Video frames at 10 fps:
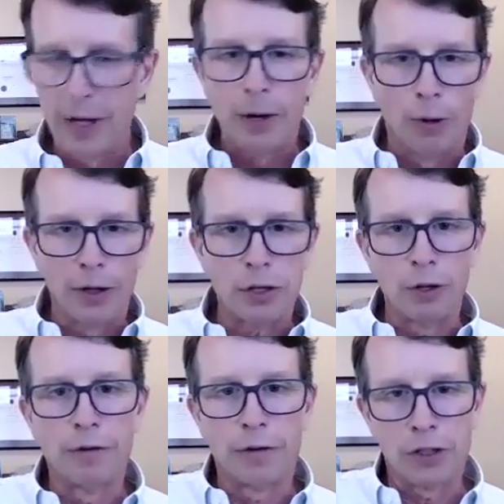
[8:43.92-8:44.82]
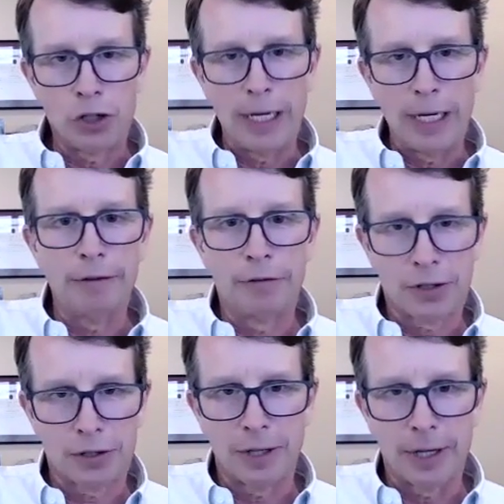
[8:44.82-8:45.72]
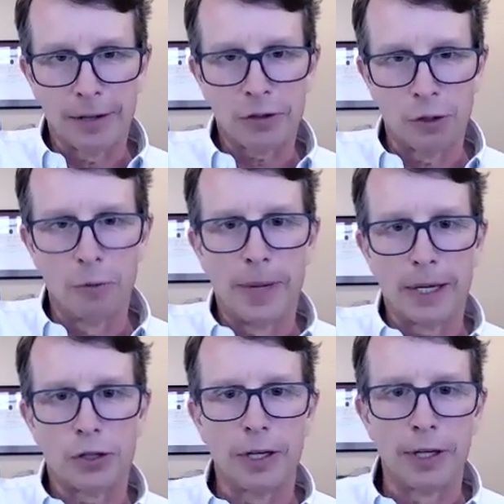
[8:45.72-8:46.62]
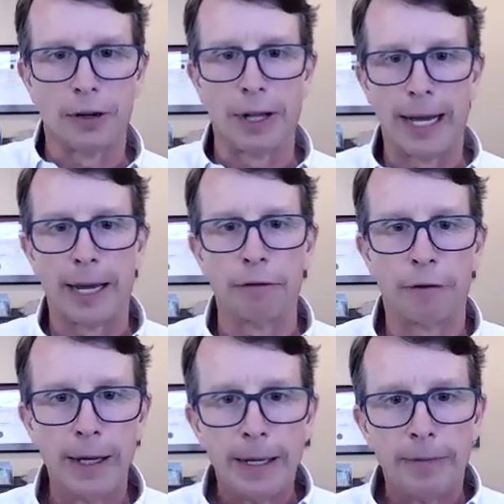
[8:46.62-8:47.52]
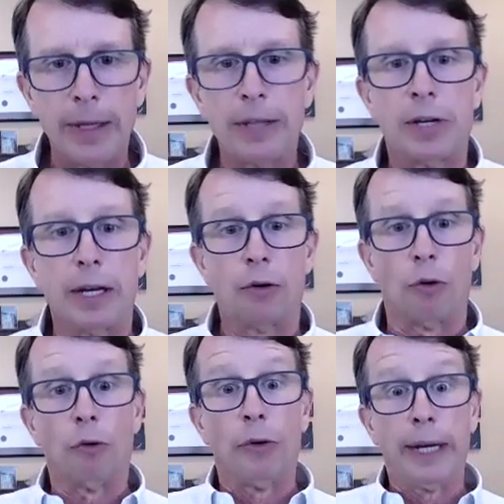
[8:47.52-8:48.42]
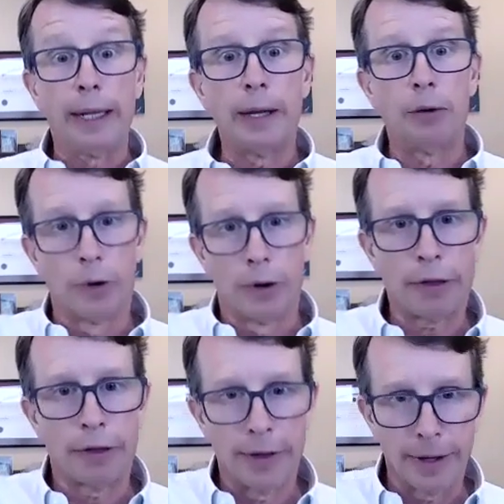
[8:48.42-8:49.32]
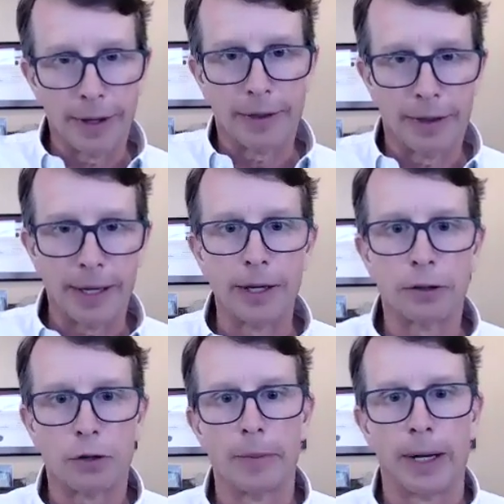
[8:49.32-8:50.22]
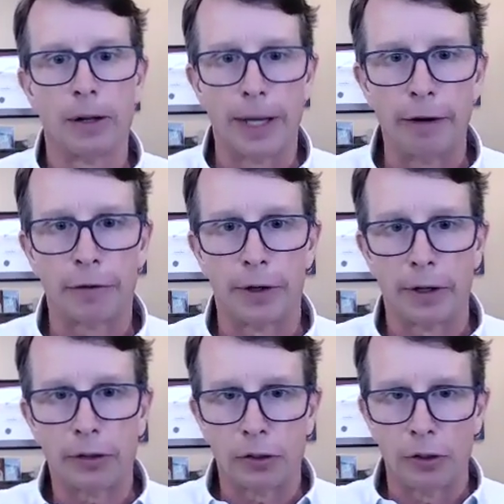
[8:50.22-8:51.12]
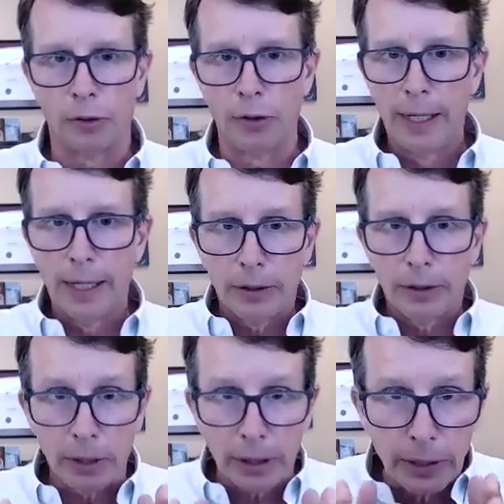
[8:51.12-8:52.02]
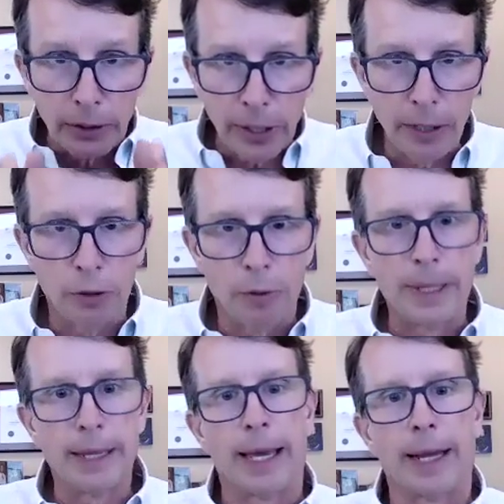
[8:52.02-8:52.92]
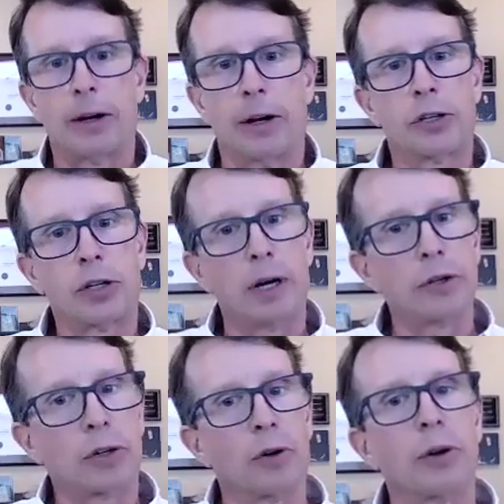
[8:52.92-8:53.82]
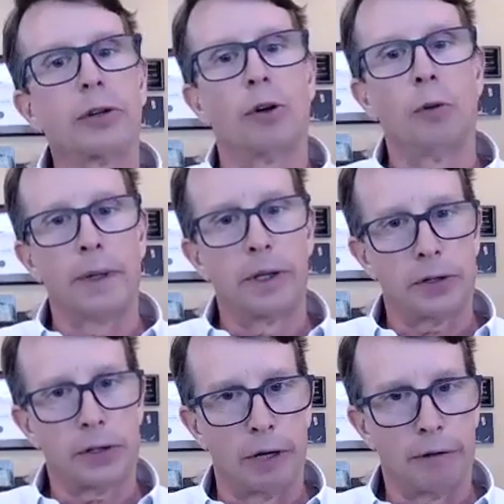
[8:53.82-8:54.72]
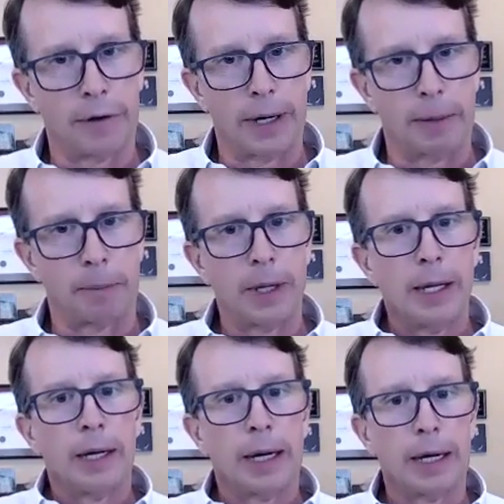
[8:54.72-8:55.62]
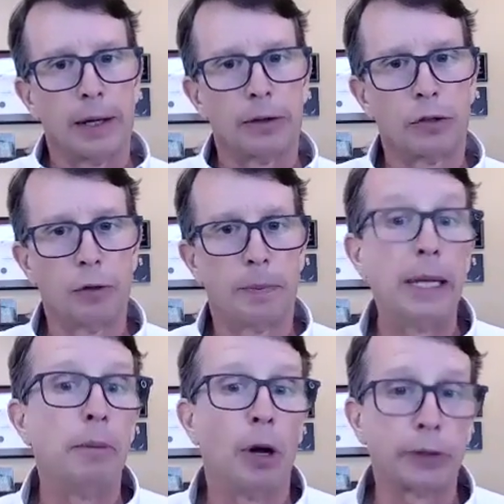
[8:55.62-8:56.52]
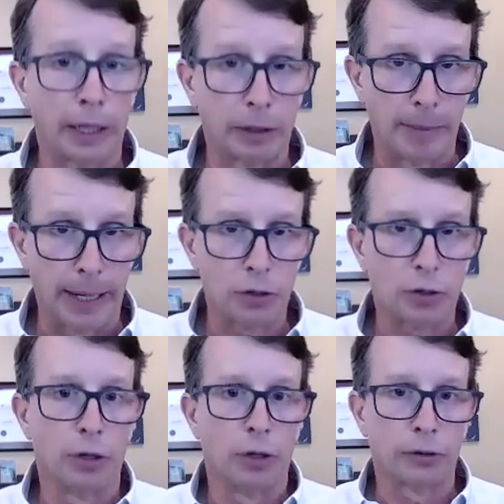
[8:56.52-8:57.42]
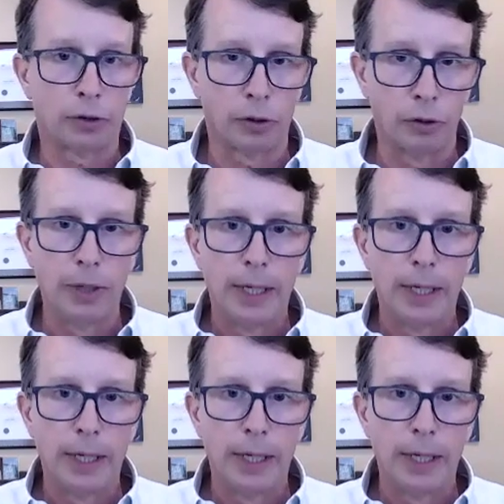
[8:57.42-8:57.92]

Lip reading: once you've achieved so much in your life, is it really worth the incremental effort to continue to be that hard charger, or to open yourself up to being multidimensional, to